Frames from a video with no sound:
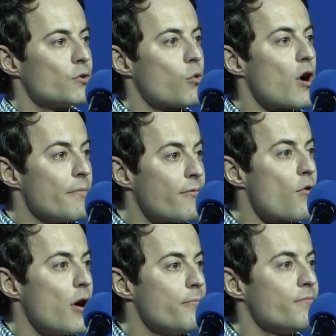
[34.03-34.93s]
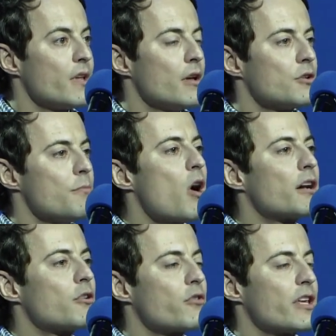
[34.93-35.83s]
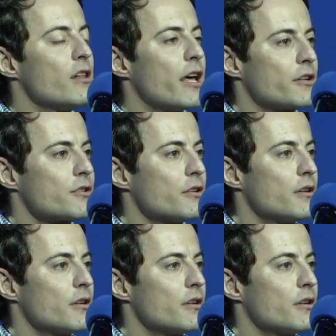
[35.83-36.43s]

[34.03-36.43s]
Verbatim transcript: where I'm from, to monitor the election.